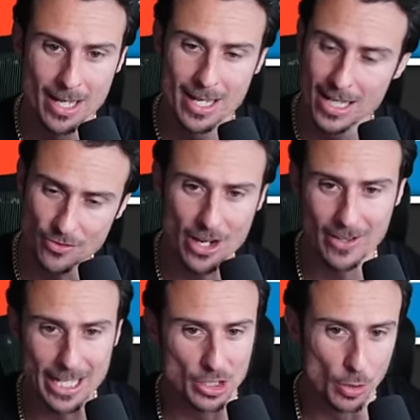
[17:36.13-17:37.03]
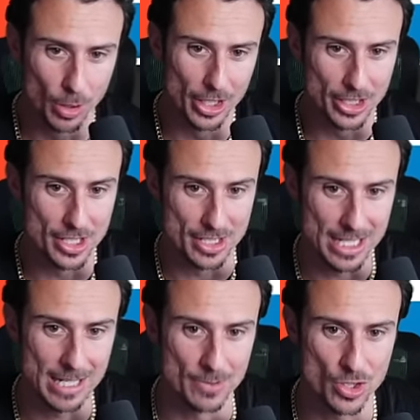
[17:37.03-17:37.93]
It felt like two really good
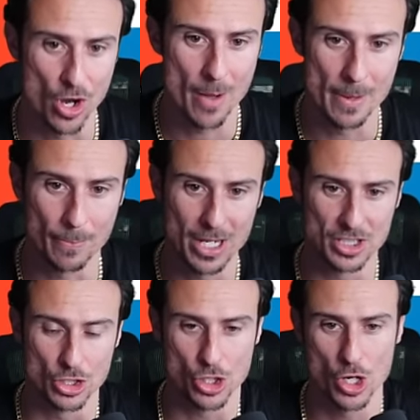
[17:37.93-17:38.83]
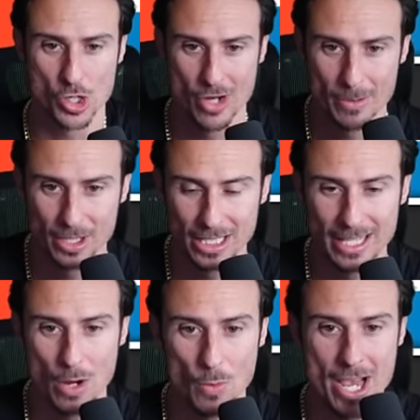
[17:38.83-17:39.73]
teams. So I'm impressed that the Chargers able to get
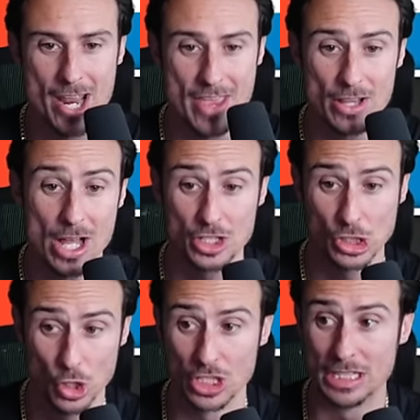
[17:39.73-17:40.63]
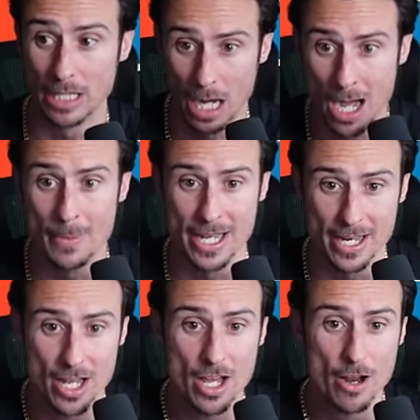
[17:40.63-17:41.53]
that win, and they actually looked dominant
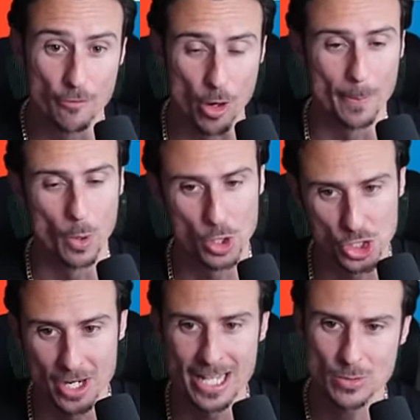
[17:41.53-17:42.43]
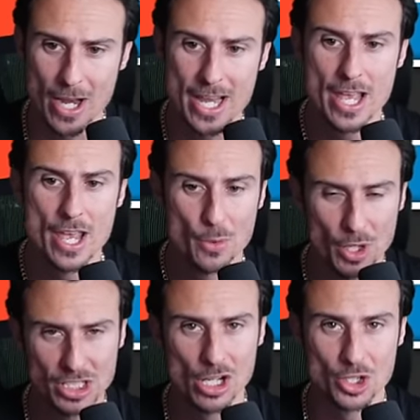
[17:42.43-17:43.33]
for a portion. That's why it
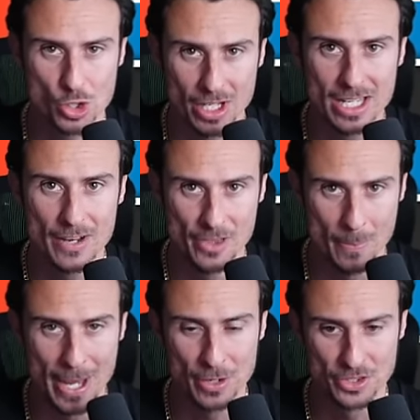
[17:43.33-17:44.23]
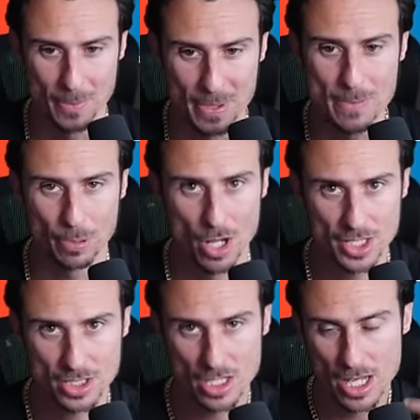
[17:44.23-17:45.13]
was a little tricky giving the Bengals a B
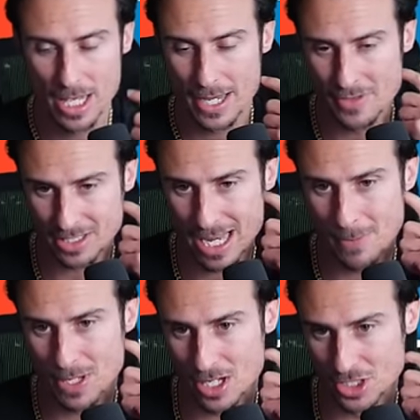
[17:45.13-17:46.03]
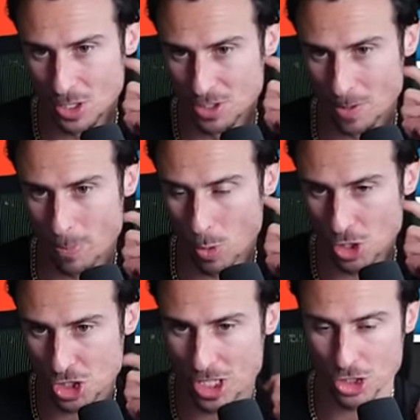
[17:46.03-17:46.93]
plus in this game because there was a
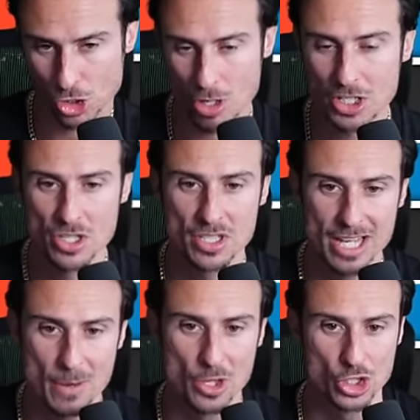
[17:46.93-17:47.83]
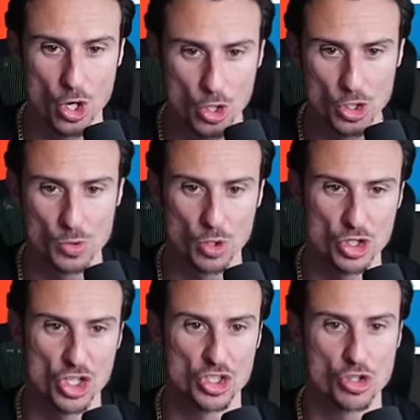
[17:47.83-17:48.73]
portion, a stretch in this game where the Chargers were
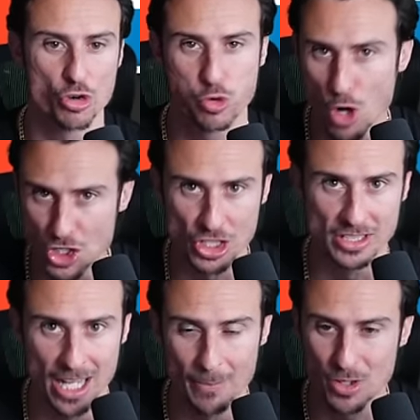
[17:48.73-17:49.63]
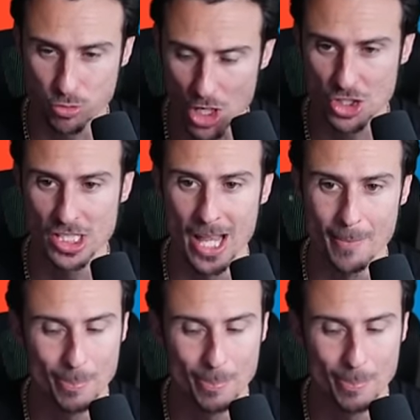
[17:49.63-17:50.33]
just crushing them, crushing them.